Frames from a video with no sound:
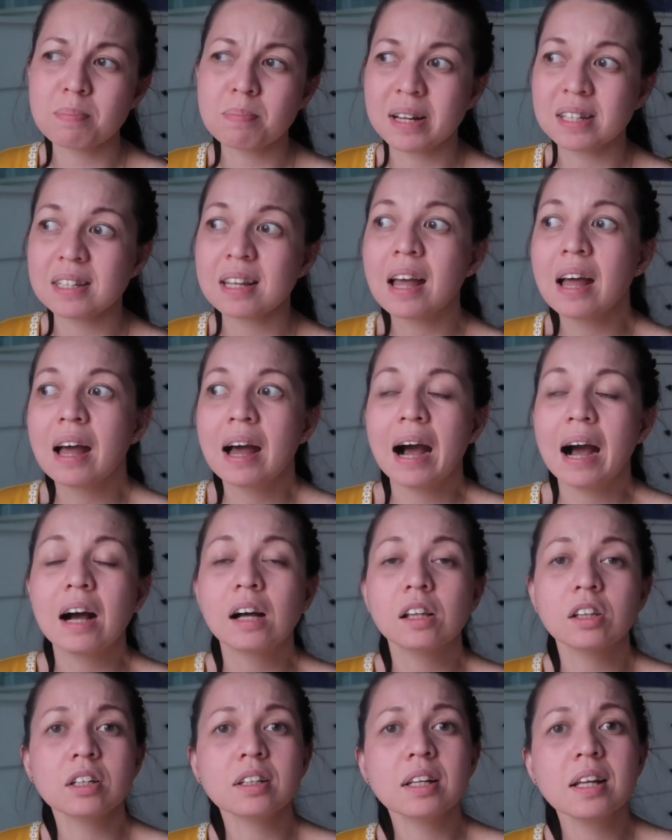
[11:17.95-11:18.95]
But
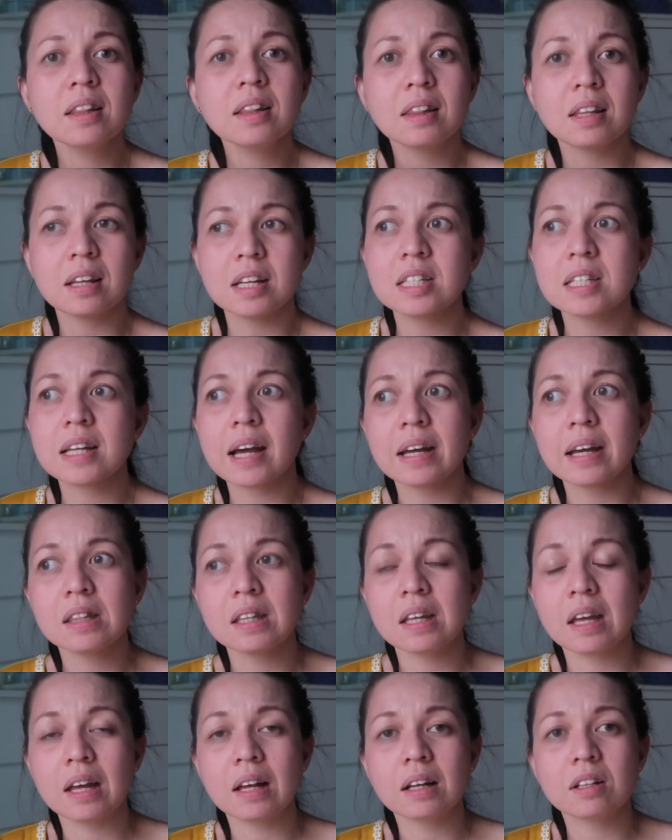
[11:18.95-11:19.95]
other than this, I
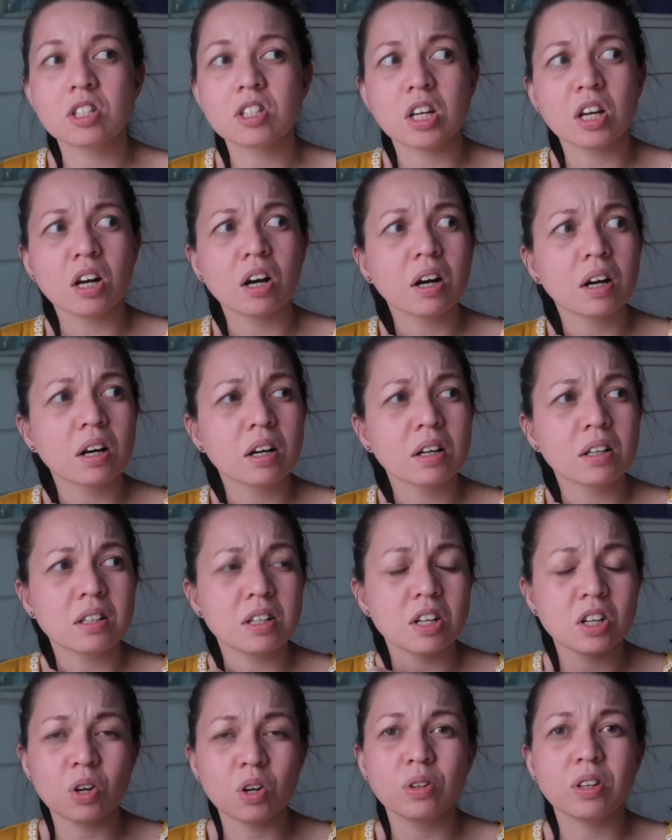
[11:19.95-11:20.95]
think the
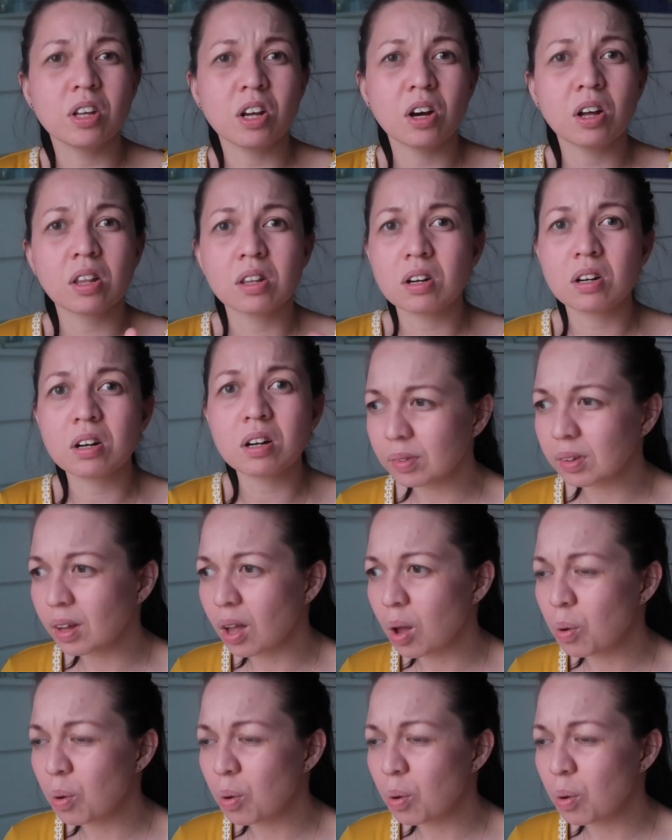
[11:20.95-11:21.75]
you know, the other,